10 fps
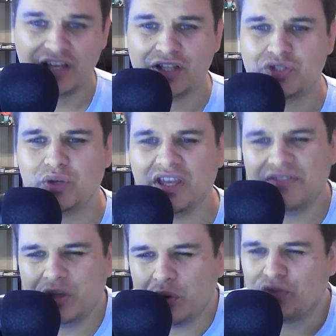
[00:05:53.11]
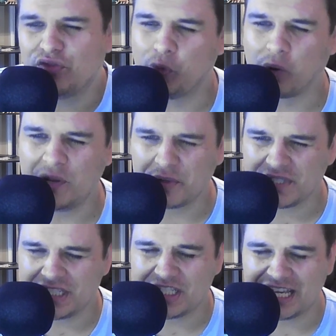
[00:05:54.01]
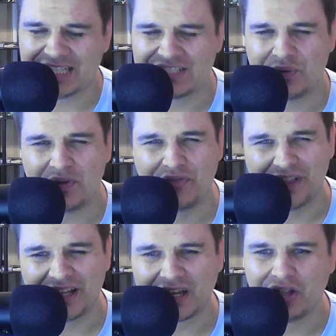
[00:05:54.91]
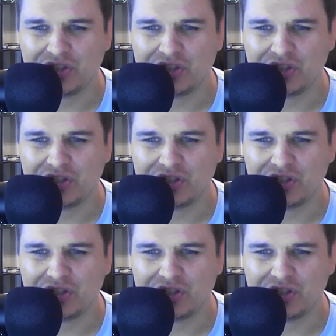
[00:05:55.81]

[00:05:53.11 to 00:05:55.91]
to giving you a 40% chance to inflict